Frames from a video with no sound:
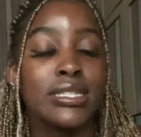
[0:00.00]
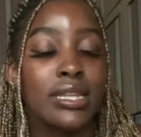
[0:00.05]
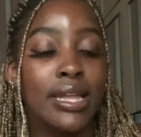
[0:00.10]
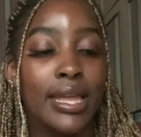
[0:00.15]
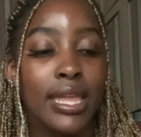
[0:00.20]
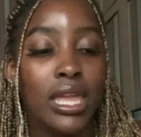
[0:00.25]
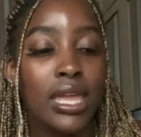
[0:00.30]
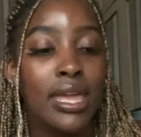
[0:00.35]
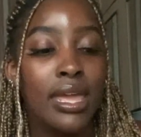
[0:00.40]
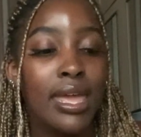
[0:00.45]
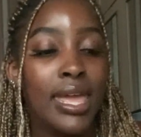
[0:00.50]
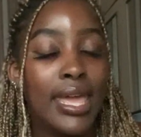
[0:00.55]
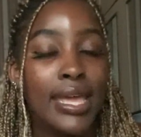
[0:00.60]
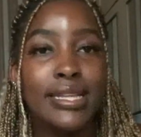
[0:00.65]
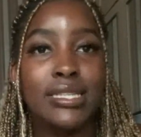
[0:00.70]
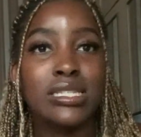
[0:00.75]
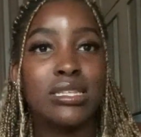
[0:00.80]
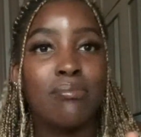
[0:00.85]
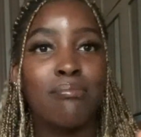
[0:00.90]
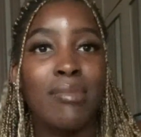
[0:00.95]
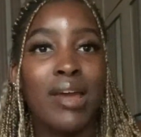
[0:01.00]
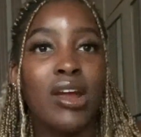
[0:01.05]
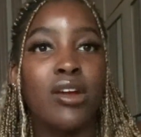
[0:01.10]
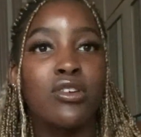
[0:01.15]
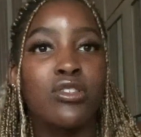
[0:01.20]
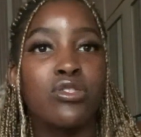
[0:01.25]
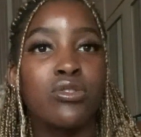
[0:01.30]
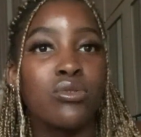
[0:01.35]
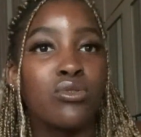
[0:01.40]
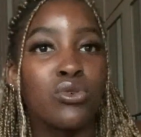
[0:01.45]
like, it's a
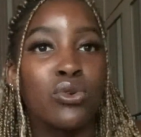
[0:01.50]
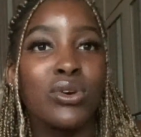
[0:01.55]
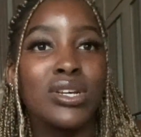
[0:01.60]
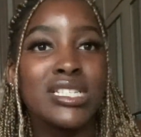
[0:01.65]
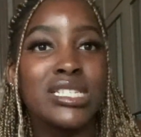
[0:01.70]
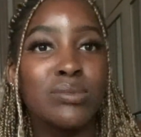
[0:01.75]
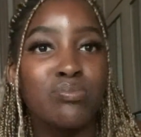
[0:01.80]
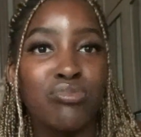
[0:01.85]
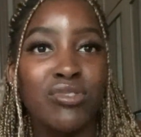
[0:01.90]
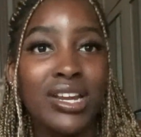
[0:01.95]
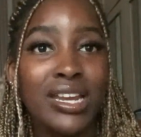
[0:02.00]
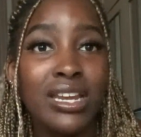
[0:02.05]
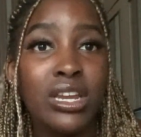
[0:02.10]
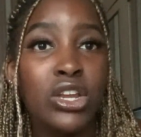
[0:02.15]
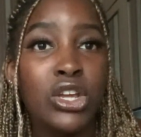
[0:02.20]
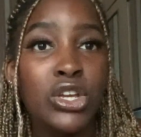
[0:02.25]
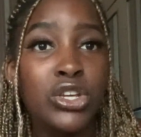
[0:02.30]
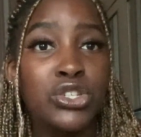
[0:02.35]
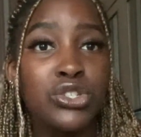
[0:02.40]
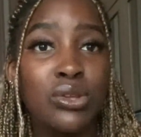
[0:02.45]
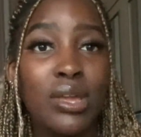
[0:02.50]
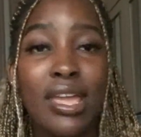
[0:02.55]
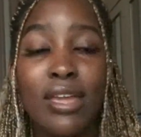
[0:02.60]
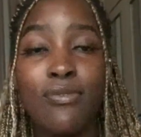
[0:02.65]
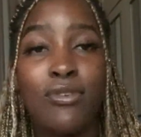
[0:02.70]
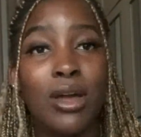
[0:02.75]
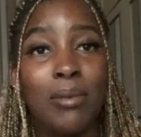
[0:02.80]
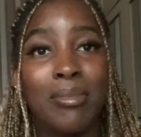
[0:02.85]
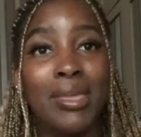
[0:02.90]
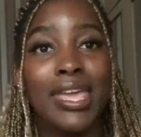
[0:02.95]
marathon, not a sprint. So
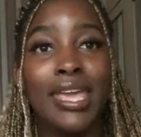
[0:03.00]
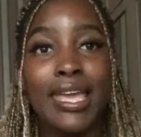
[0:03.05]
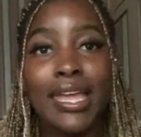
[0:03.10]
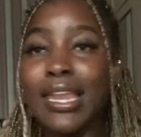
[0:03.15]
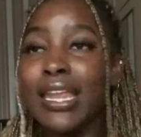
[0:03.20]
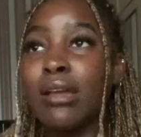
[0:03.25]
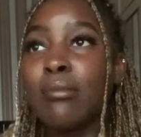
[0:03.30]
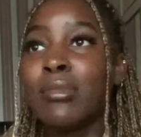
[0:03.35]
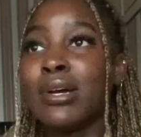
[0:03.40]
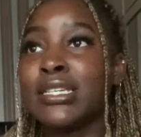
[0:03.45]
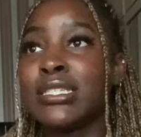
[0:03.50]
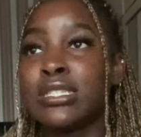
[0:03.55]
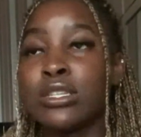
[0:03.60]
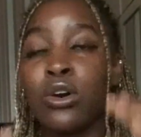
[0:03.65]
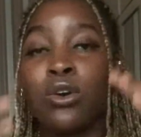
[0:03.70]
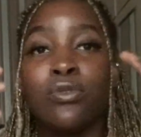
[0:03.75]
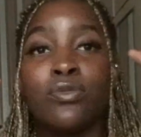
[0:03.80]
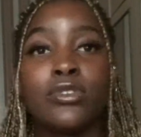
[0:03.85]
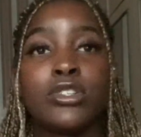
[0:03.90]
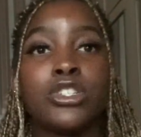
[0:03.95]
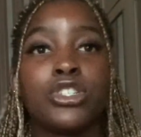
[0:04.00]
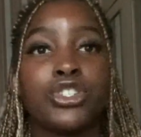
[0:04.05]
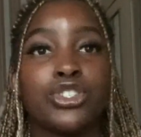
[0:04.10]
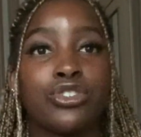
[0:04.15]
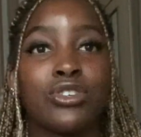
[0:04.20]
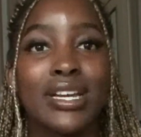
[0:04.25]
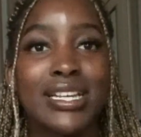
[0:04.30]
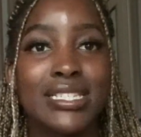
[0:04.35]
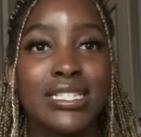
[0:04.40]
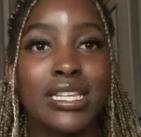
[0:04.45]
if I'm killing myself and
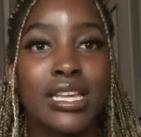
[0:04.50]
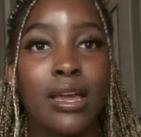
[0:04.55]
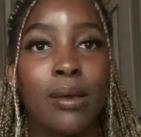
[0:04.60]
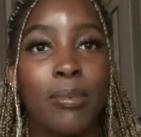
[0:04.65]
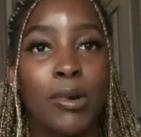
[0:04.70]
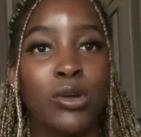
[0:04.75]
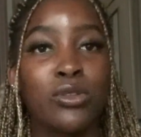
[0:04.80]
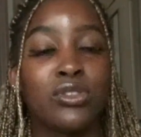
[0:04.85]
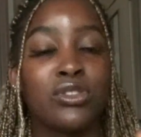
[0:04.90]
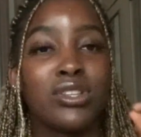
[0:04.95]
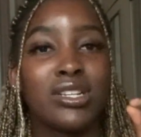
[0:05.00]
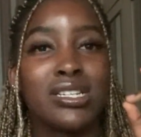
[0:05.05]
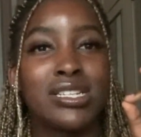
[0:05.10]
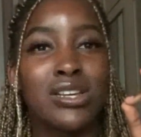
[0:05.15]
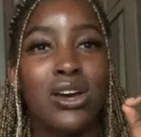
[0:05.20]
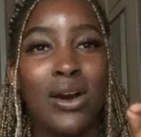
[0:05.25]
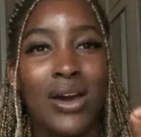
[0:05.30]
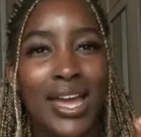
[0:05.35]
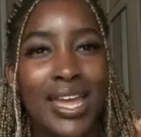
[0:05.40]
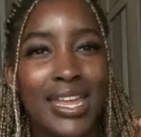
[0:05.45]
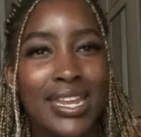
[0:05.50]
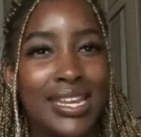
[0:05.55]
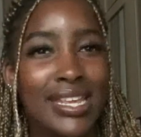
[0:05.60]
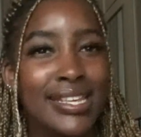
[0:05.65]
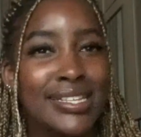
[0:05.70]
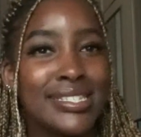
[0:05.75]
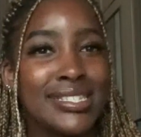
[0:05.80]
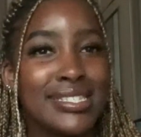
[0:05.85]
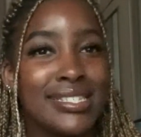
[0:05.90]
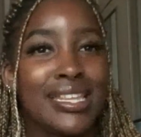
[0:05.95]
stressing about the
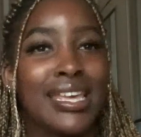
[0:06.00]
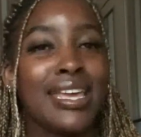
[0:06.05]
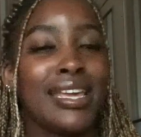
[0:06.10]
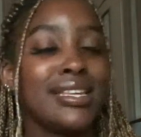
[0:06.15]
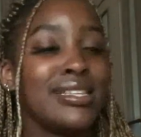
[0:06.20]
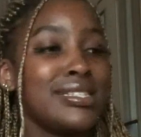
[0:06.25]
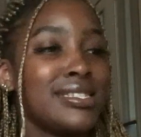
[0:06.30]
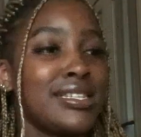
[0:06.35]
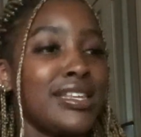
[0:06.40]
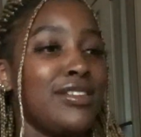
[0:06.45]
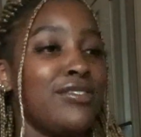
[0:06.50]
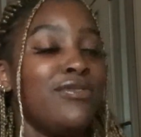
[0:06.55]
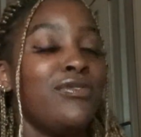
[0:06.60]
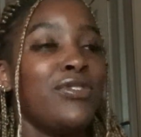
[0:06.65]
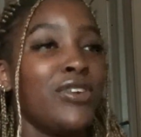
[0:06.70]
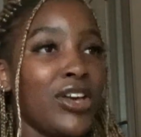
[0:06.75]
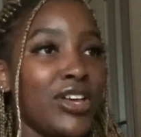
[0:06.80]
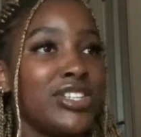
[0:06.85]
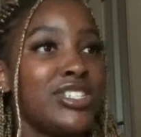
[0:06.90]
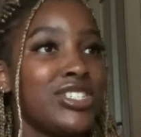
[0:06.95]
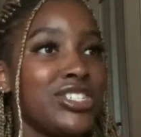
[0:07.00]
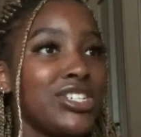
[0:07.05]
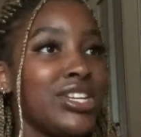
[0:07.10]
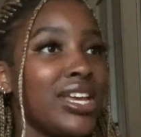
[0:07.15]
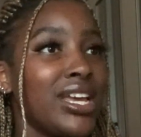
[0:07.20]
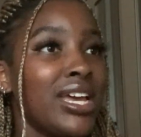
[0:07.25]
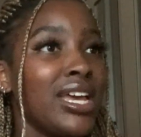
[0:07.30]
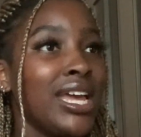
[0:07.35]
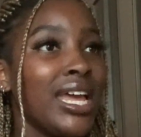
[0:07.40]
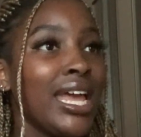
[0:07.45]
tiniest things in first
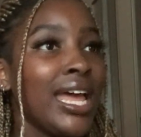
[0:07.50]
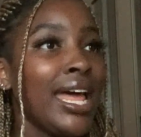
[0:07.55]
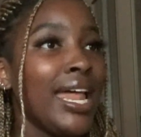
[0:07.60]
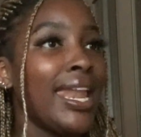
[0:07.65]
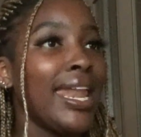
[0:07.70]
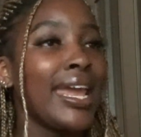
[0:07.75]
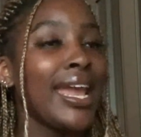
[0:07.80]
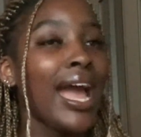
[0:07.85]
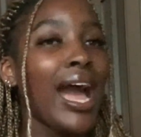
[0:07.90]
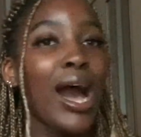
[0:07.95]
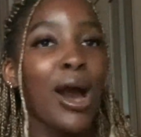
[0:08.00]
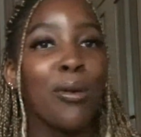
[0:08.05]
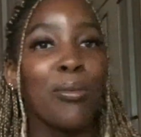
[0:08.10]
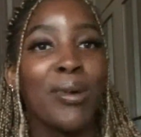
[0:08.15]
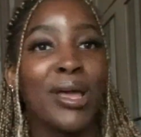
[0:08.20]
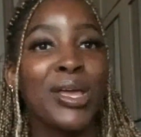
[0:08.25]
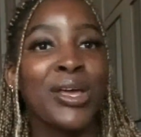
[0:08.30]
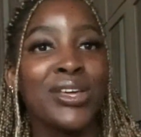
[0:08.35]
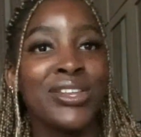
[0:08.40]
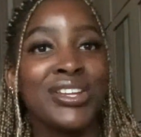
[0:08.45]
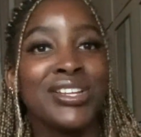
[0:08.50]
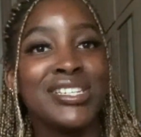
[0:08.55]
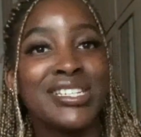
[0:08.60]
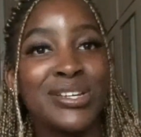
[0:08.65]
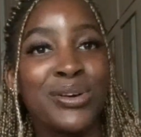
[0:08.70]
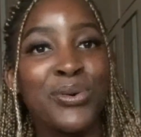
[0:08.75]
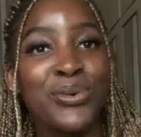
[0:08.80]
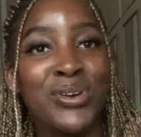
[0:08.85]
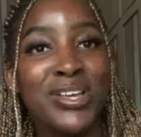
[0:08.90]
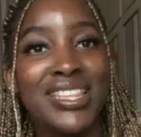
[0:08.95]
year, like, how am I going to
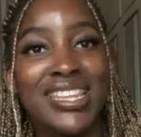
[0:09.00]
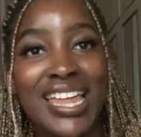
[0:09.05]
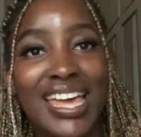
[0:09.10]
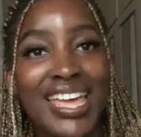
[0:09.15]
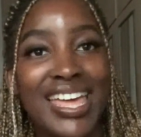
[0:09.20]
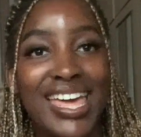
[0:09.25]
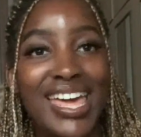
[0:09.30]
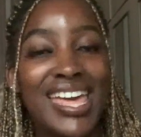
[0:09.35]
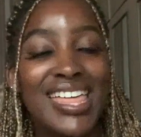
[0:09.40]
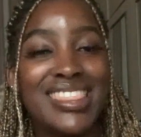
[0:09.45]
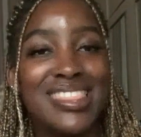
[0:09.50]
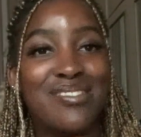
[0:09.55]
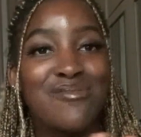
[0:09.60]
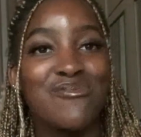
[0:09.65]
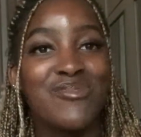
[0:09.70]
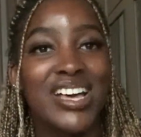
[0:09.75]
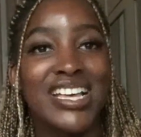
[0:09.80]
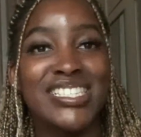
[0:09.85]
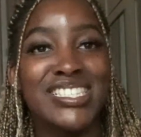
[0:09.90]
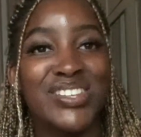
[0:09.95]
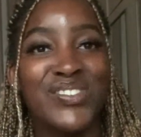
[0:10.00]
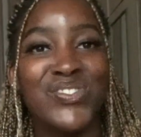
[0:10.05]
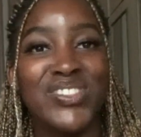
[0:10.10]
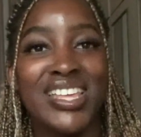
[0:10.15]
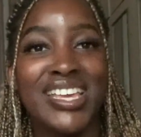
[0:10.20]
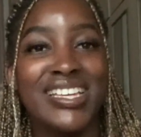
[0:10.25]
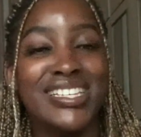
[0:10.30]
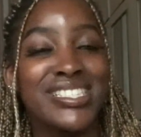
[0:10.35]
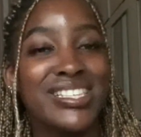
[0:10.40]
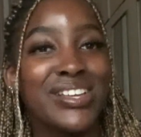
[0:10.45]
deal with like the massive
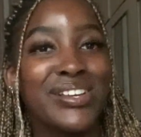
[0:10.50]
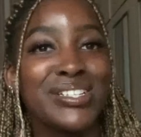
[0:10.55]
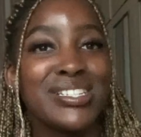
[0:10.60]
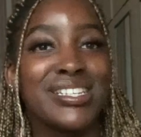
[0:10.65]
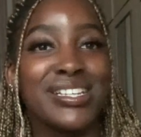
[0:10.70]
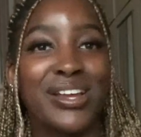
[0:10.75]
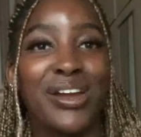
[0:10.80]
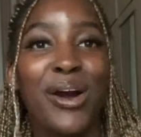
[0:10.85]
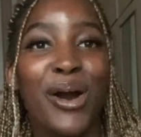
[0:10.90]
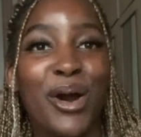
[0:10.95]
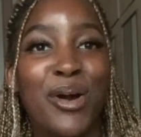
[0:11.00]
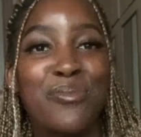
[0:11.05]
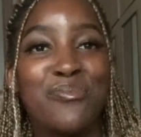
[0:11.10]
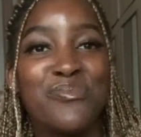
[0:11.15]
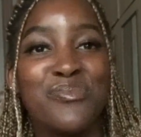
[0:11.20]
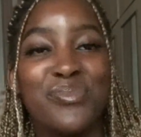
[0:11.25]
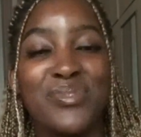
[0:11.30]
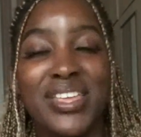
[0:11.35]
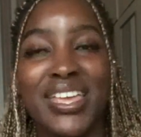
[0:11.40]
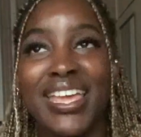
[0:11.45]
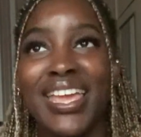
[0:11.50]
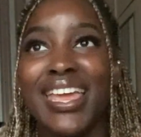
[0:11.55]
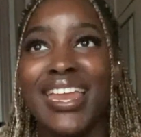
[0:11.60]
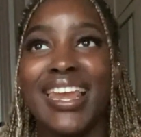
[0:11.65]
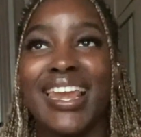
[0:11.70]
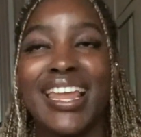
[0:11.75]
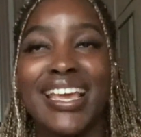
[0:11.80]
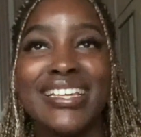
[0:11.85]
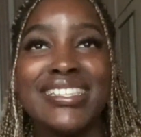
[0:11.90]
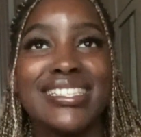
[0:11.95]
things that are to come
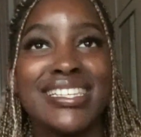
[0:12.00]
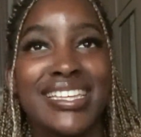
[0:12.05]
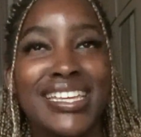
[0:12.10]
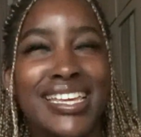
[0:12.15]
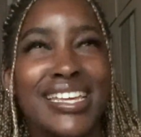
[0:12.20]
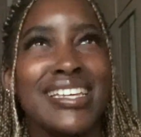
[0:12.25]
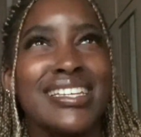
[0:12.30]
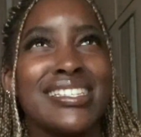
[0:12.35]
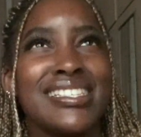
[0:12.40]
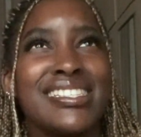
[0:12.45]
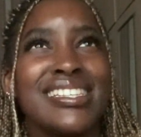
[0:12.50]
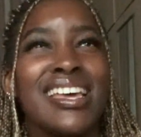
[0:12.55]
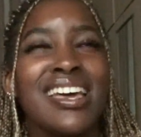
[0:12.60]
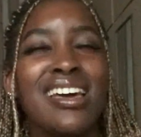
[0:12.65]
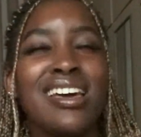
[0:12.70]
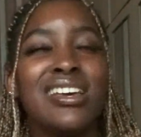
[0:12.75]
in later years?